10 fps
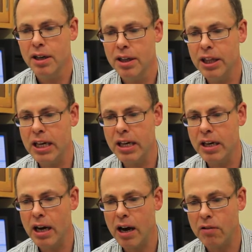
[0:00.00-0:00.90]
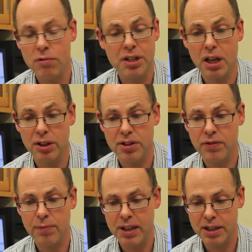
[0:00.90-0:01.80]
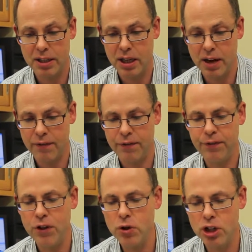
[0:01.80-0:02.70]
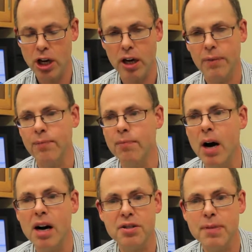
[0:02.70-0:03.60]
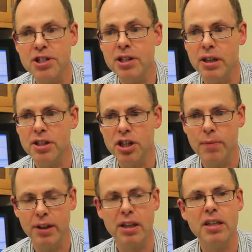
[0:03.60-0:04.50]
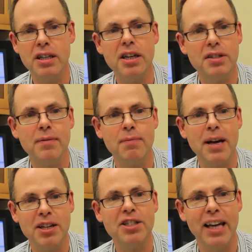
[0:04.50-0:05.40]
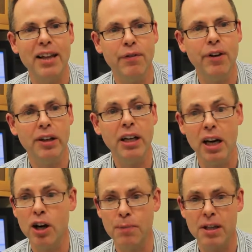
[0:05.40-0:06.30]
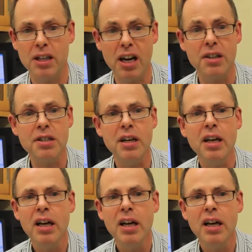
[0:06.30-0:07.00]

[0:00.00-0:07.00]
the results from this future Mars mission, assuming that it does manage to get the funding, I hope it does,